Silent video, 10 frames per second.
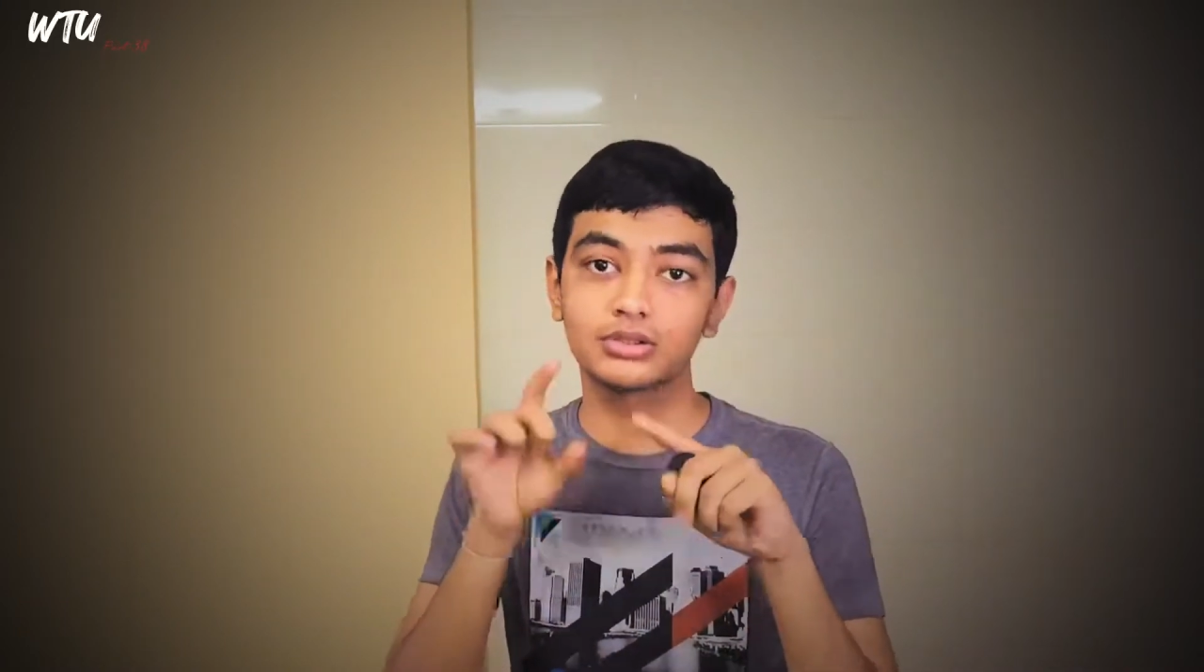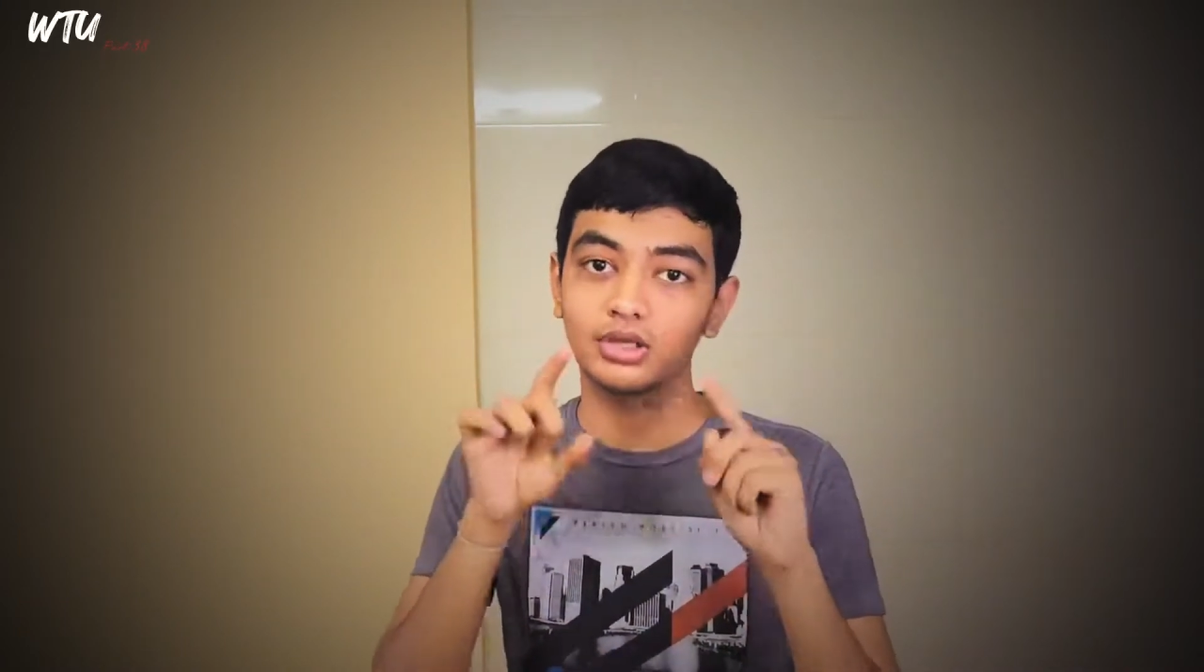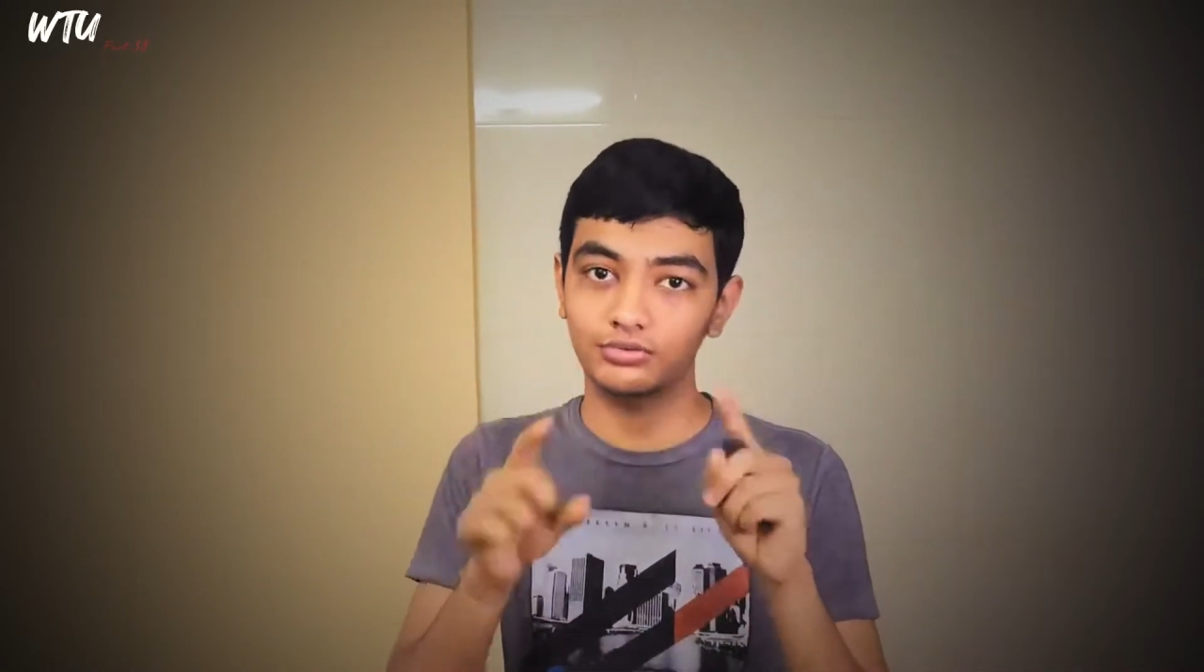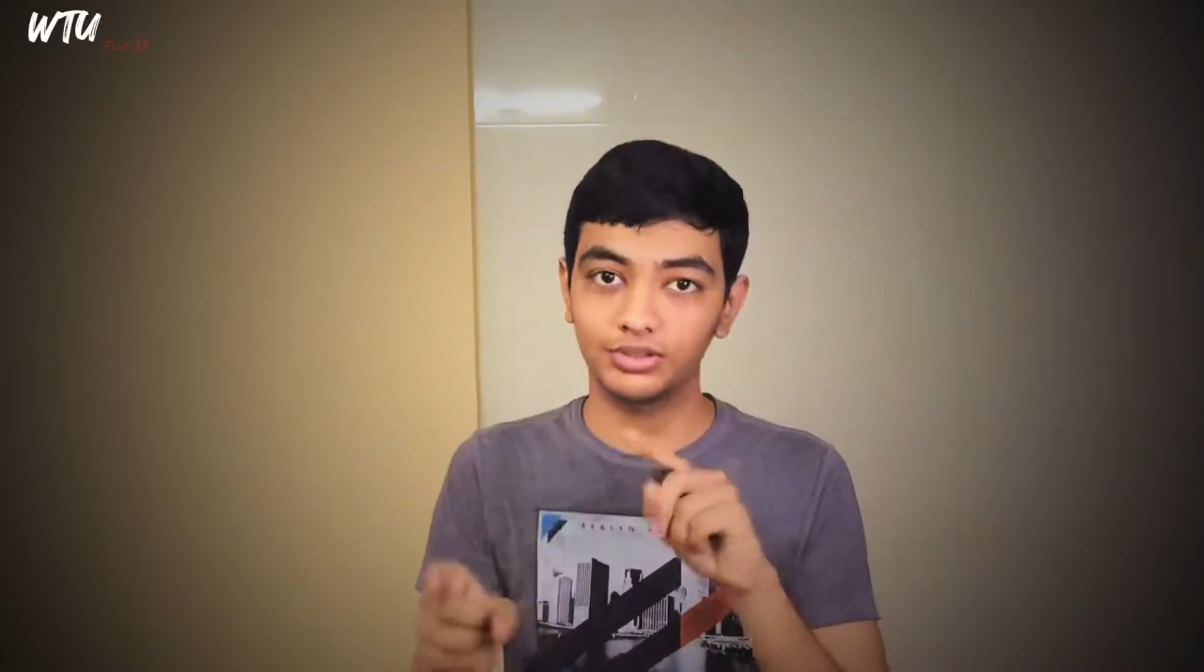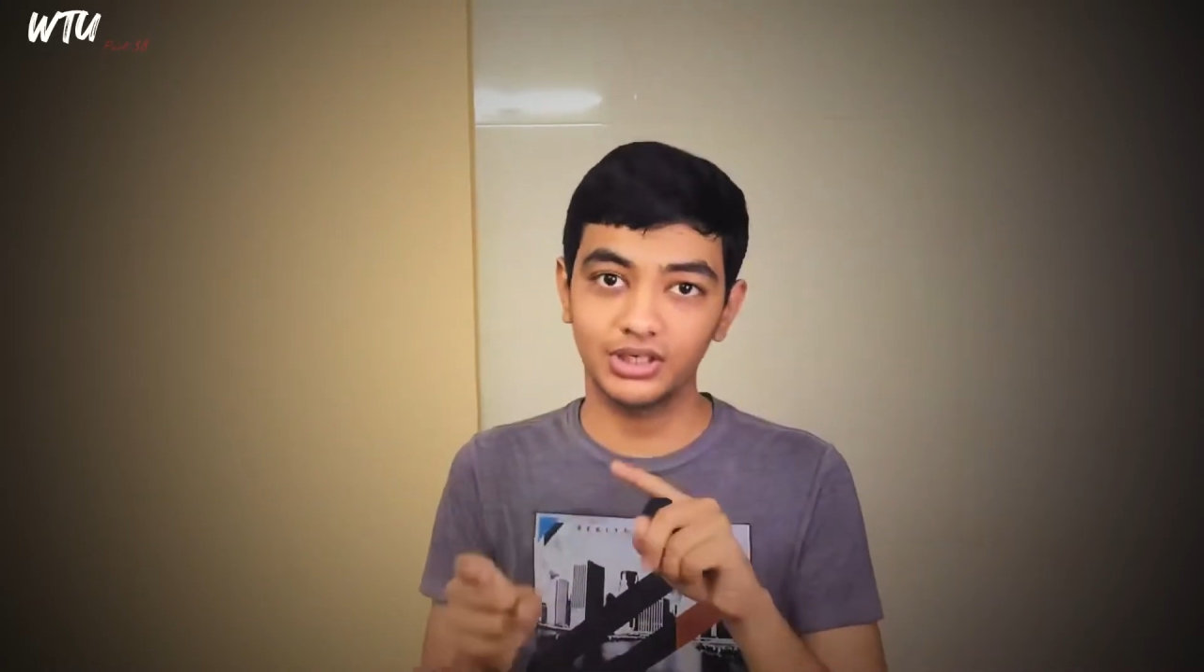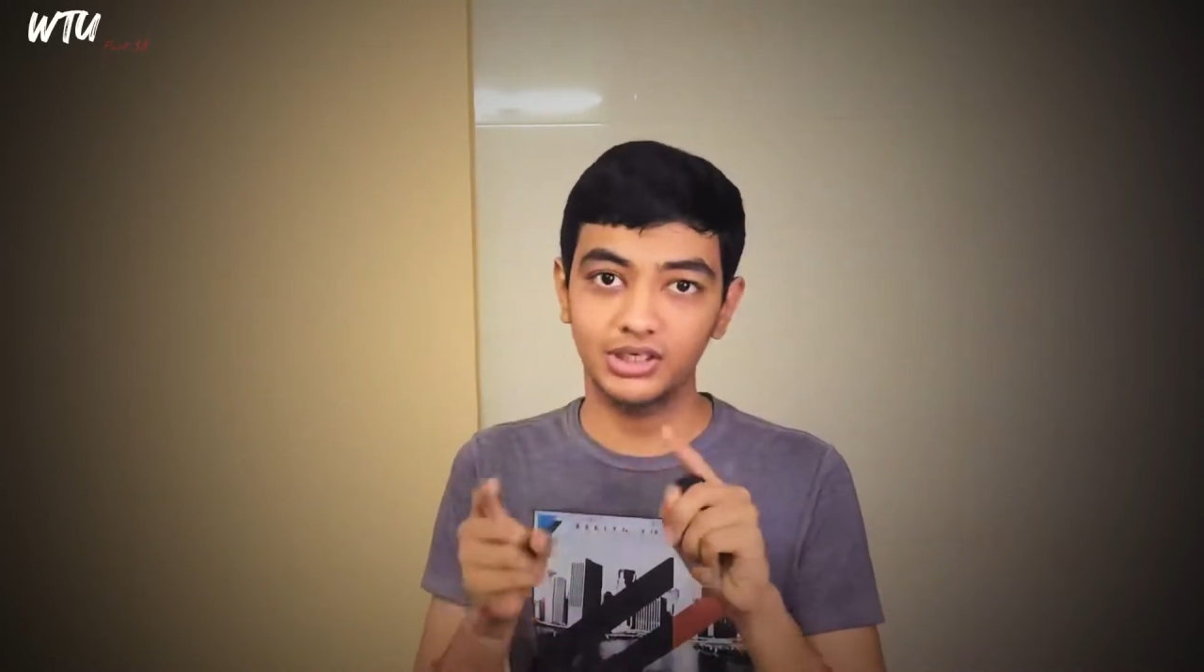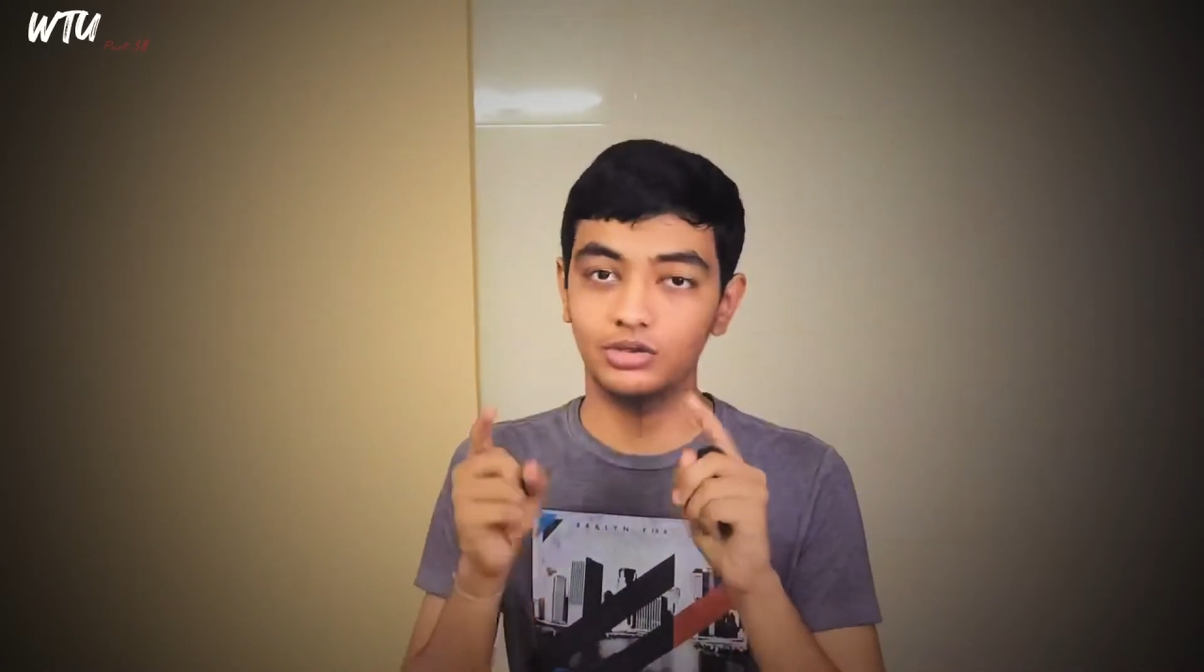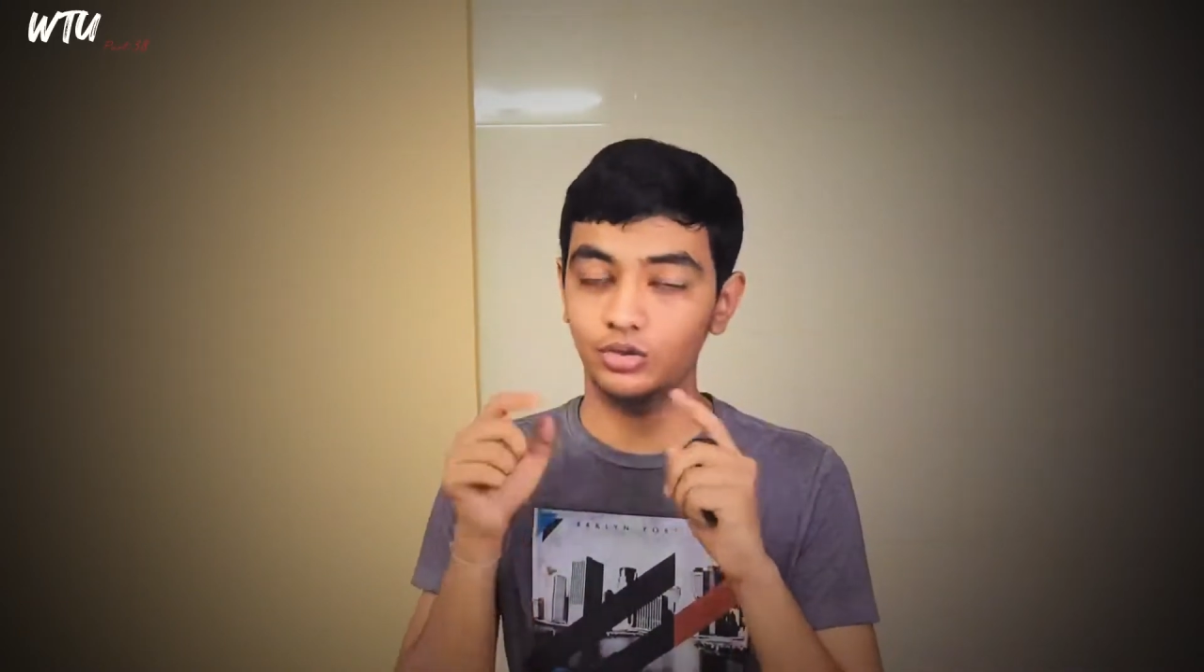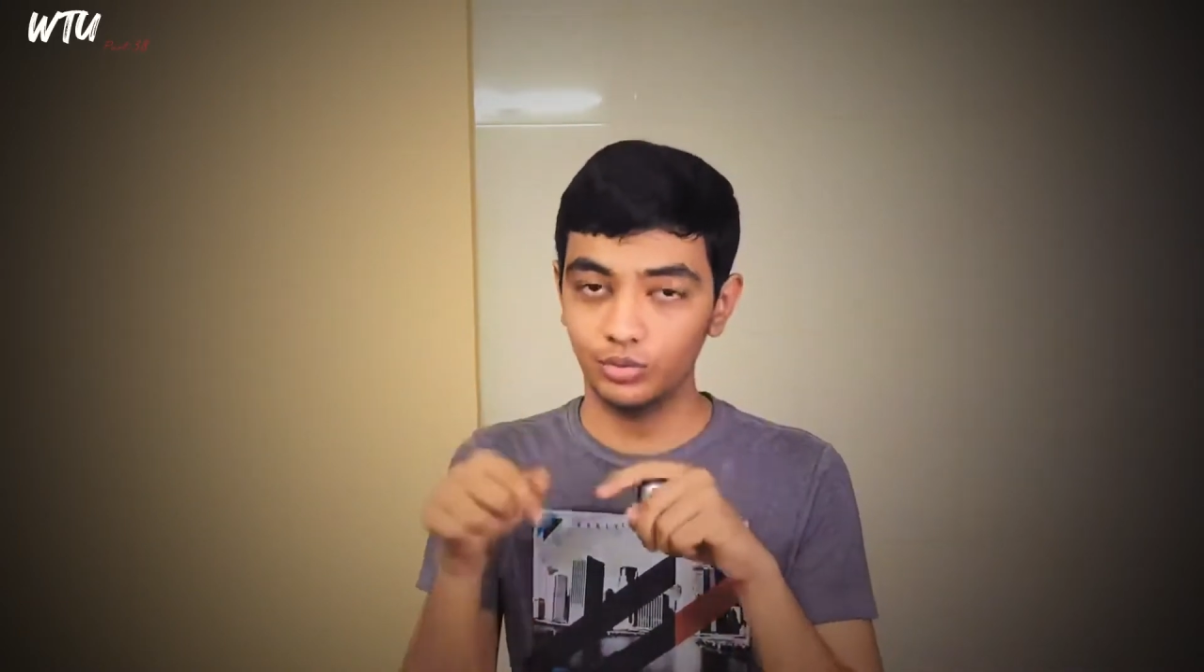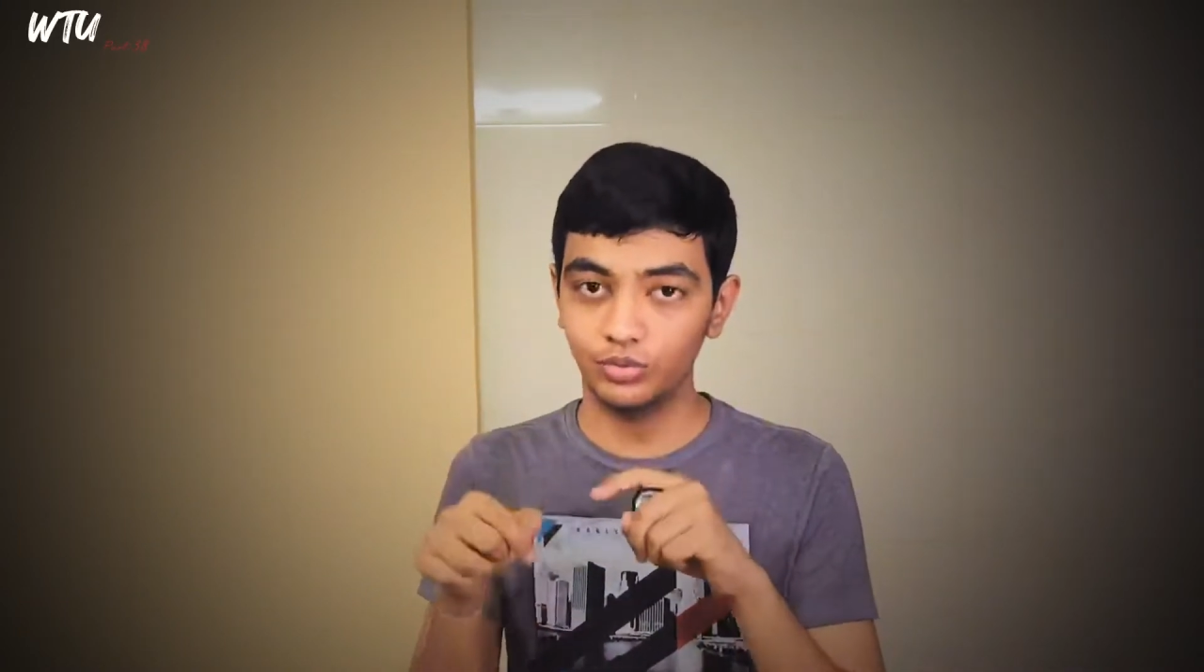
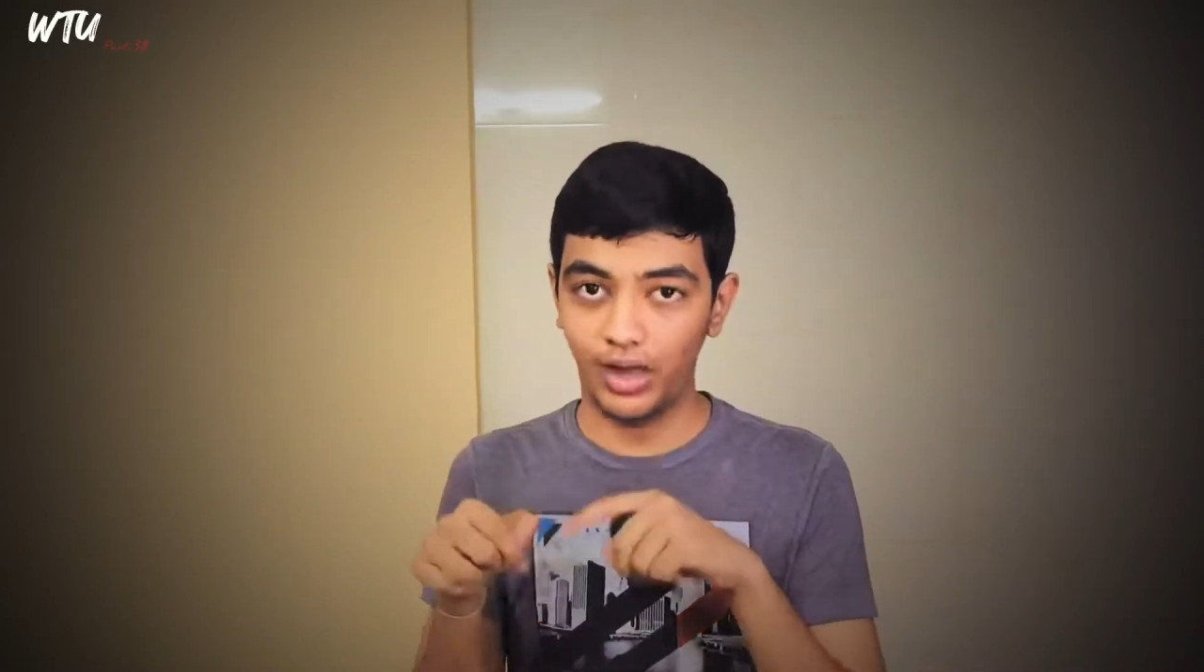converted to